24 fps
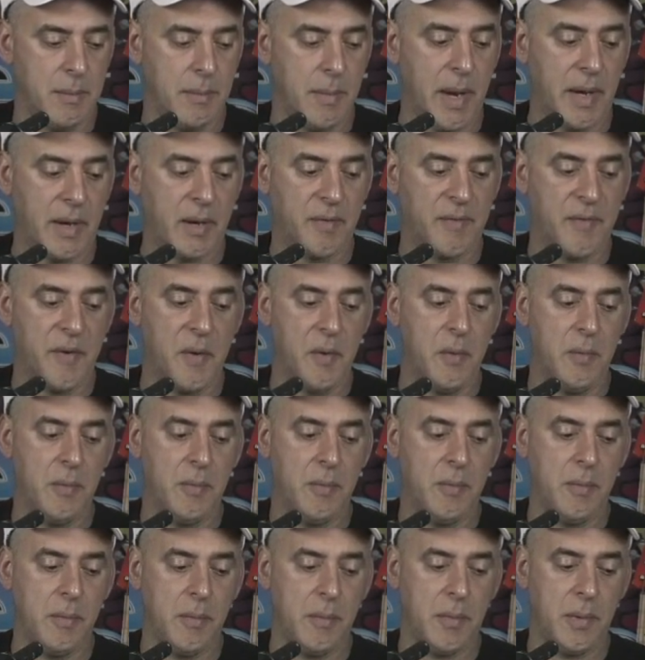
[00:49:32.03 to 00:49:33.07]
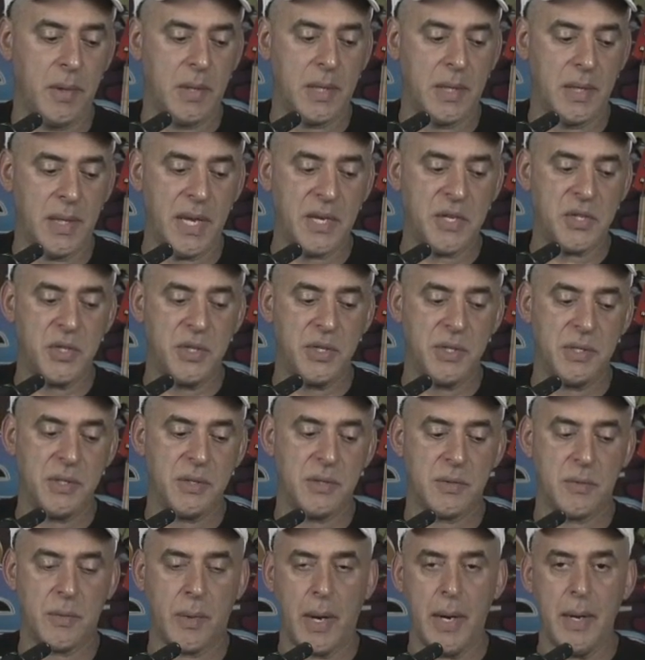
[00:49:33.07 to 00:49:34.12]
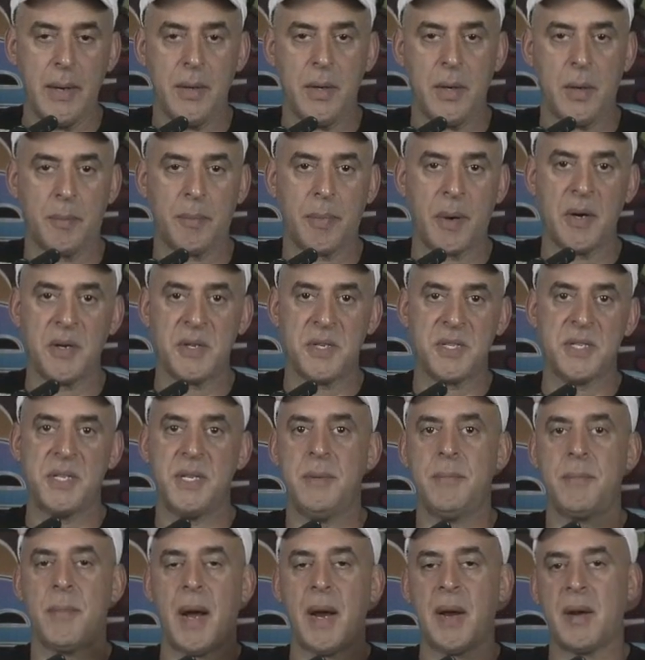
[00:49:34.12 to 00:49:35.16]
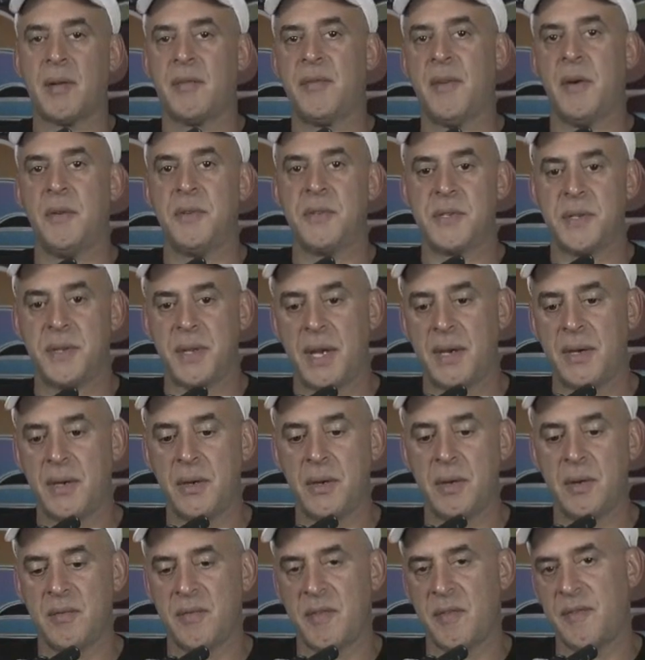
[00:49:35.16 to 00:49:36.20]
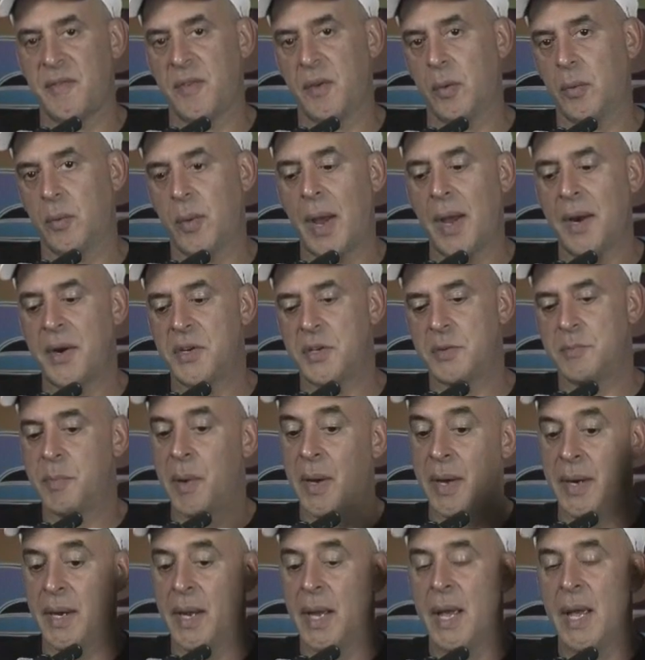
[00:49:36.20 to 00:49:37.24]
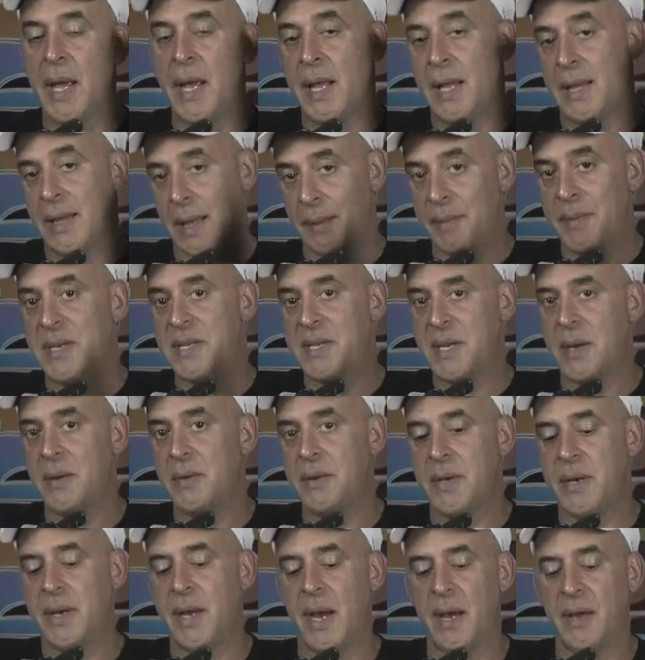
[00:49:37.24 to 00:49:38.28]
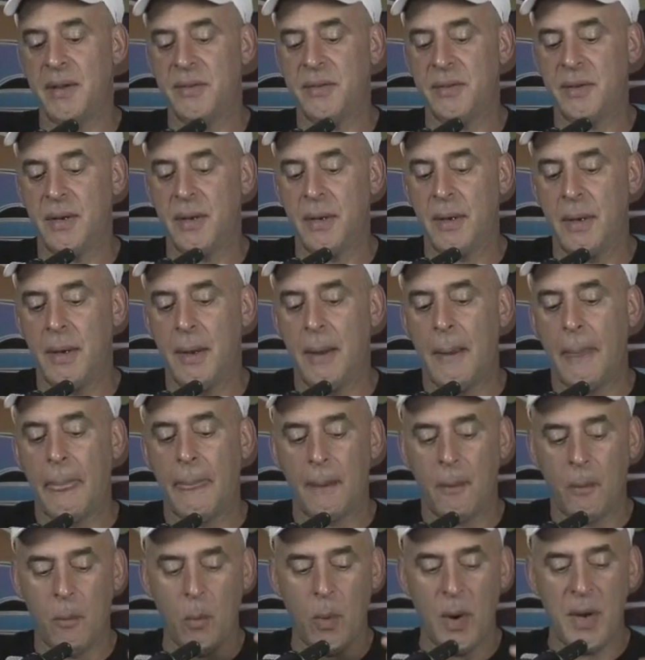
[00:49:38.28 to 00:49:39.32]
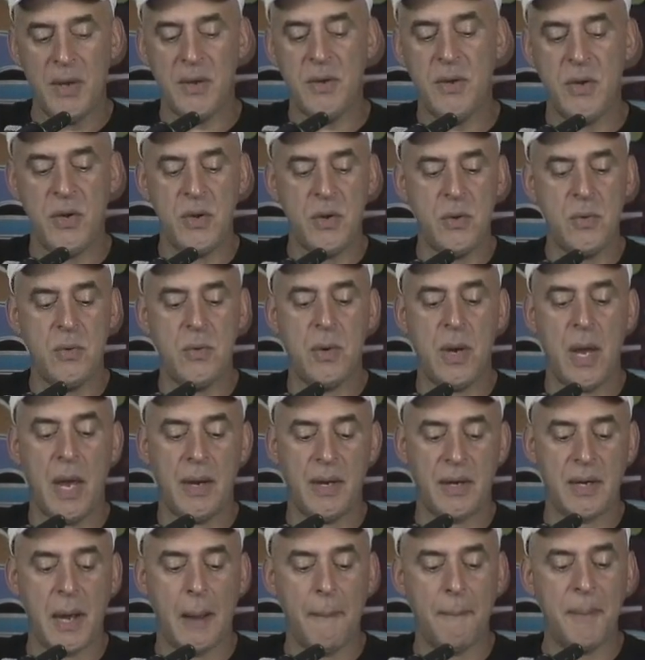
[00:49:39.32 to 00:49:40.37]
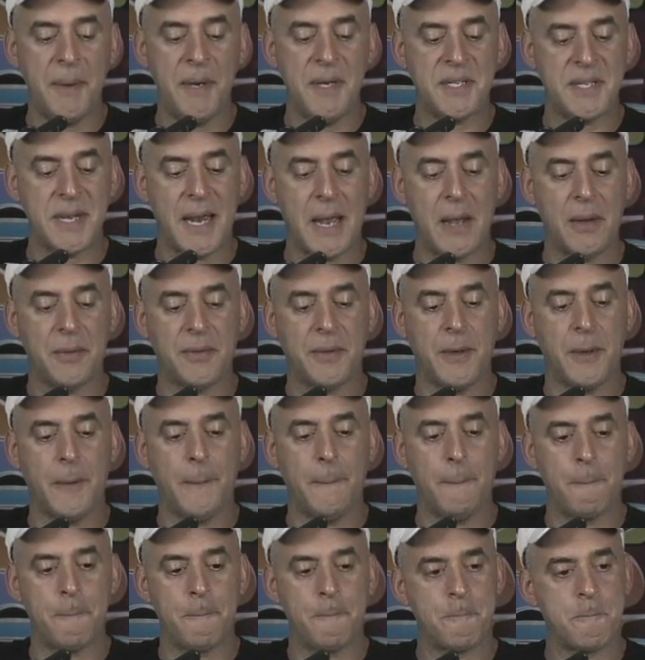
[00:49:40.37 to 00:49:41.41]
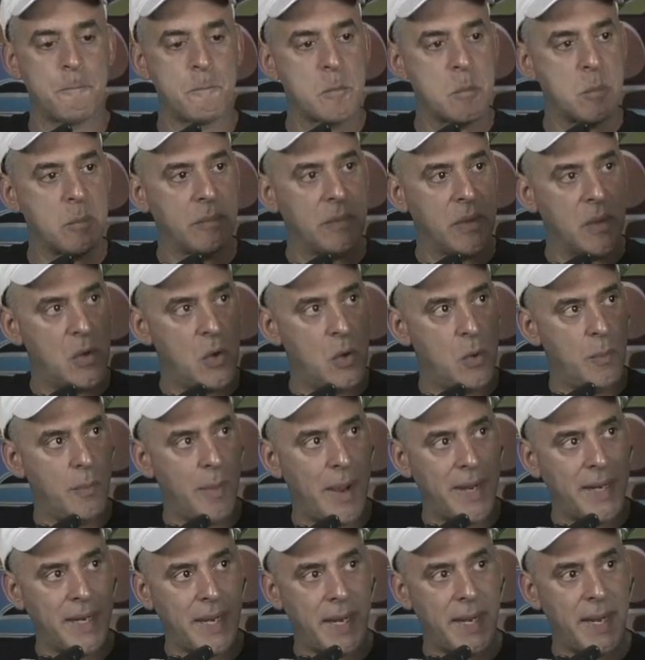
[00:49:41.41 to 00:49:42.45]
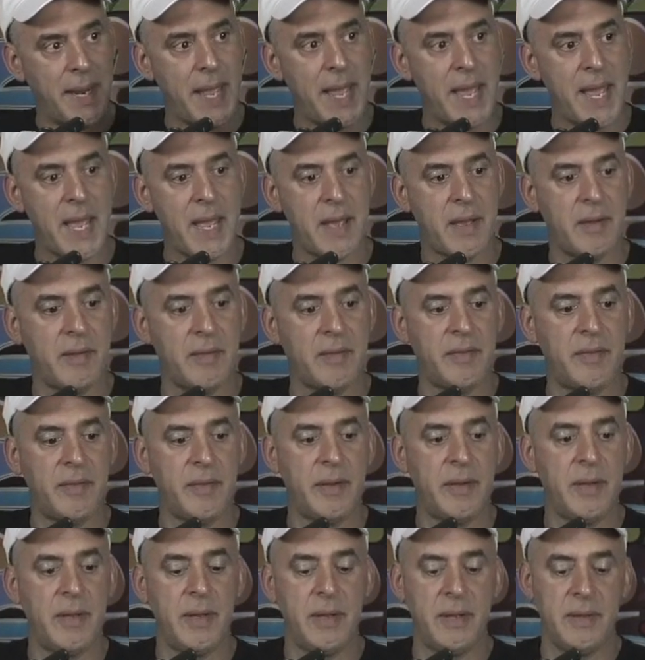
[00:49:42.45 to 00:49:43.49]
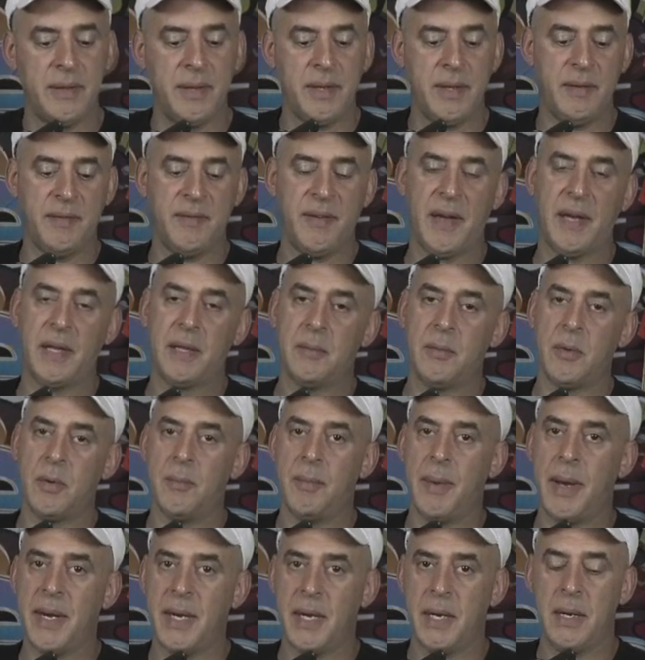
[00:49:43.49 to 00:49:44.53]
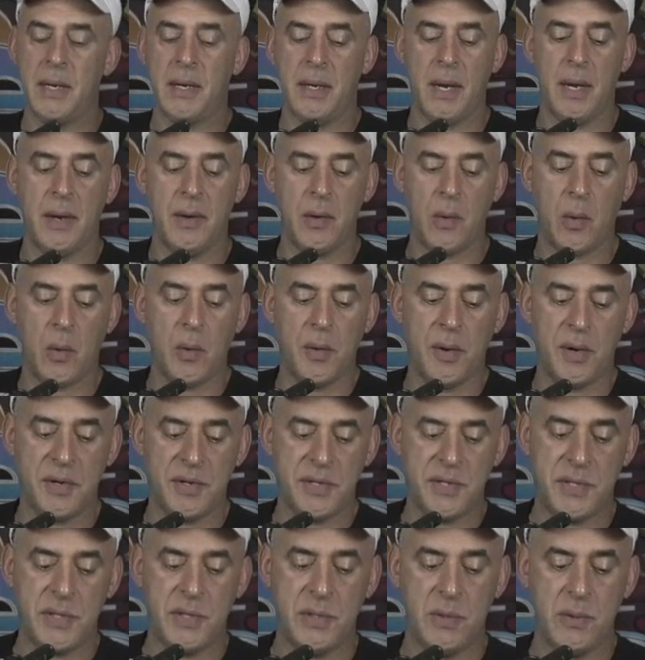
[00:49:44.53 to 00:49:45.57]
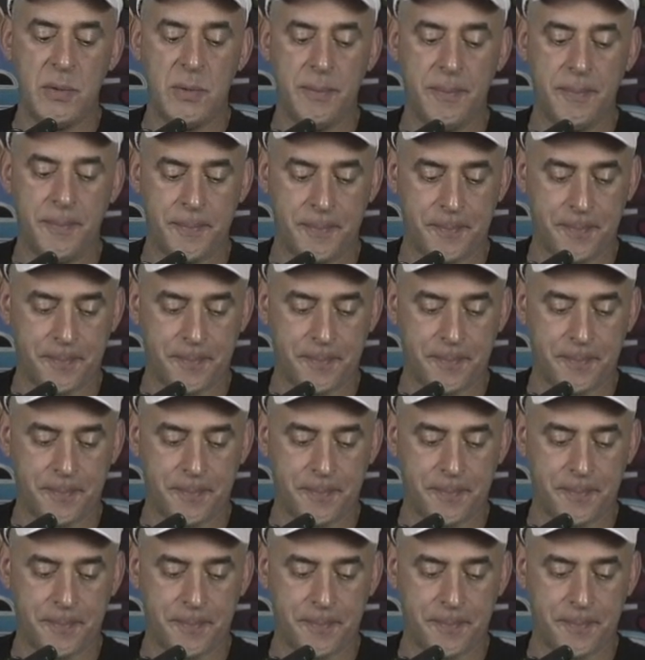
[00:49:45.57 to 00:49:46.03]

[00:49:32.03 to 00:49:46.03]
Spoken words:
microphone collection, right? You're purchasing microphones so that you can fulfill writers. But let me tell you guys, and companies out there who might not have the available money in order to